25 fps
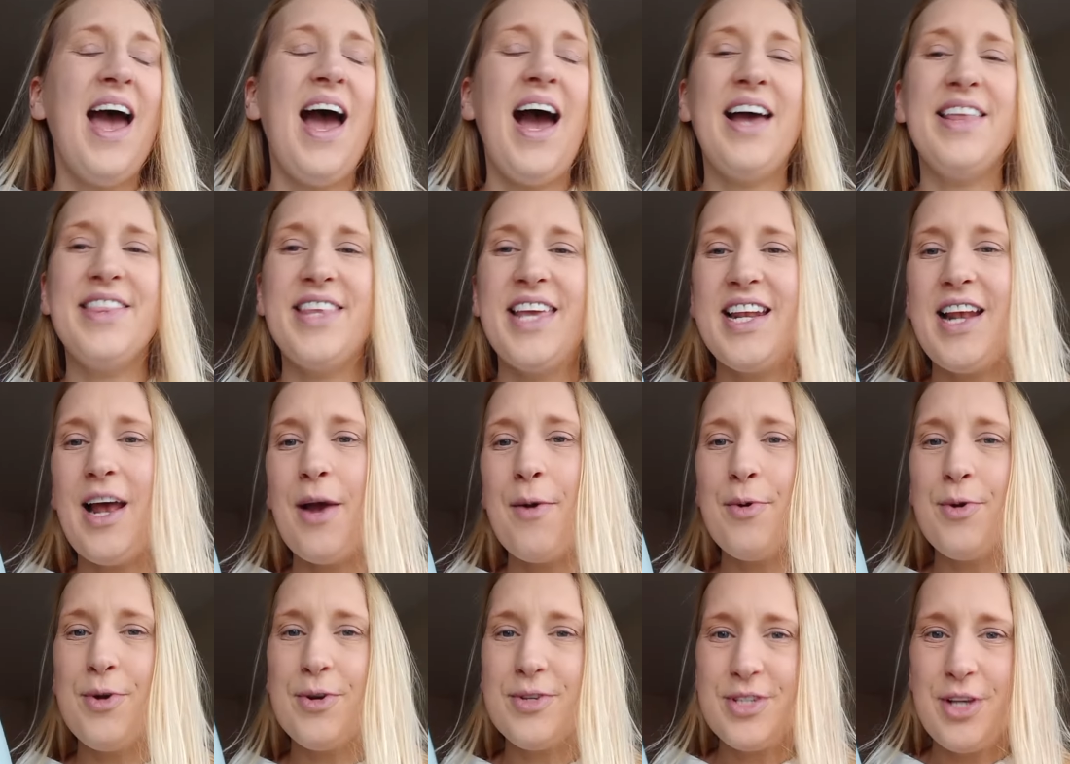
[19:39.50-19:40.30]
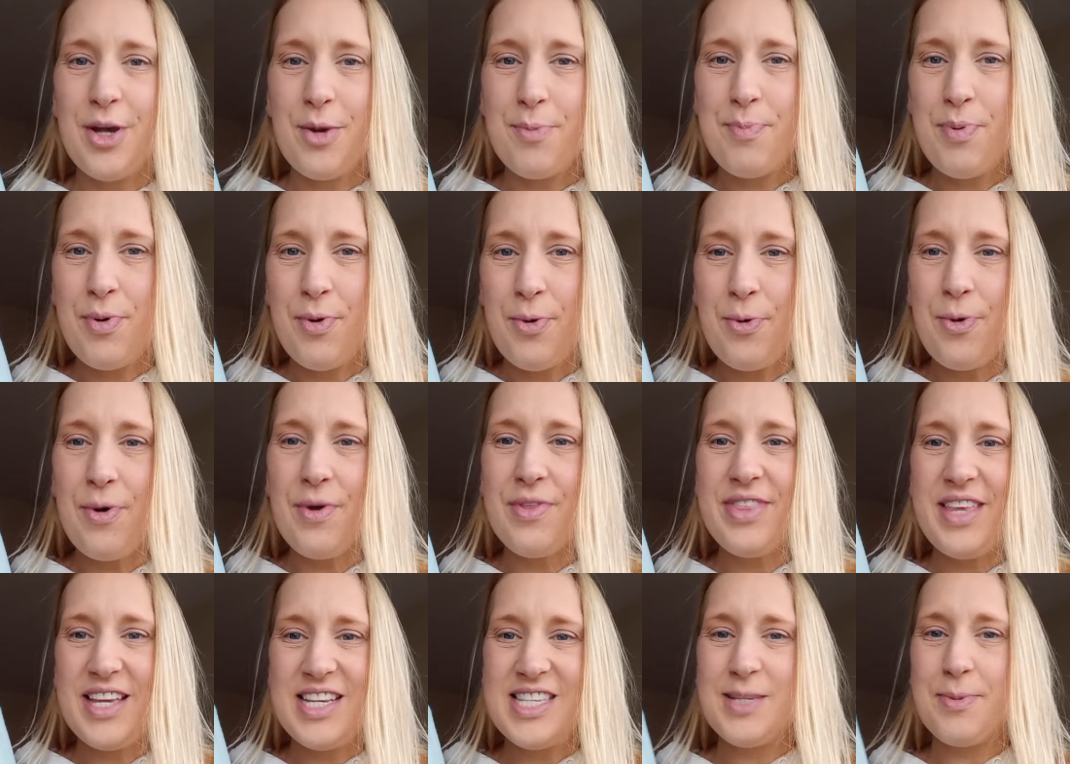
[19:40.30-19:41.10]
And then I will also pour
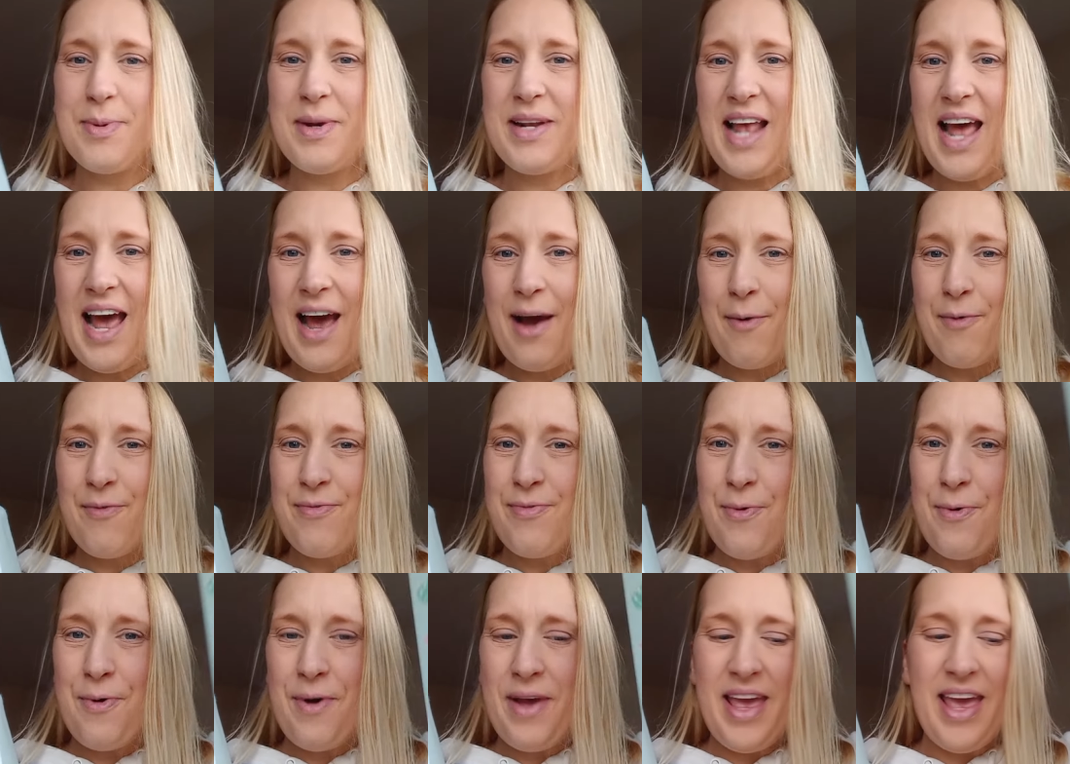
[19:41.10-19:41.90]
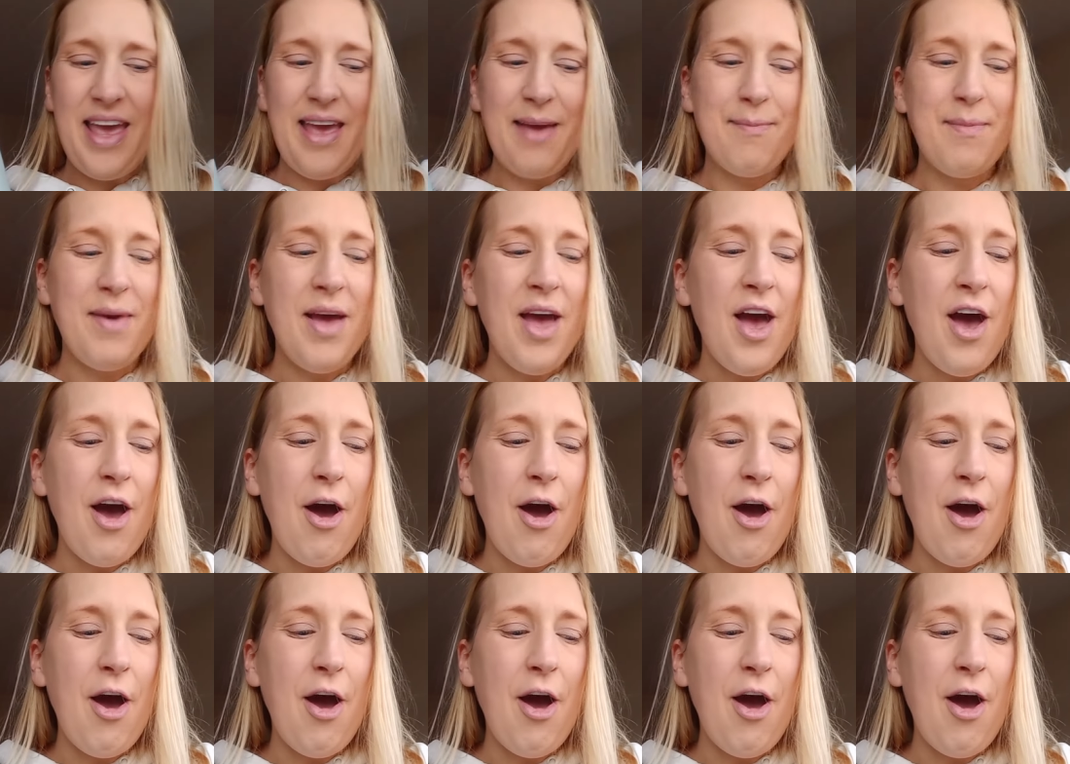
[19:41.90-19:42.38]
this one out for him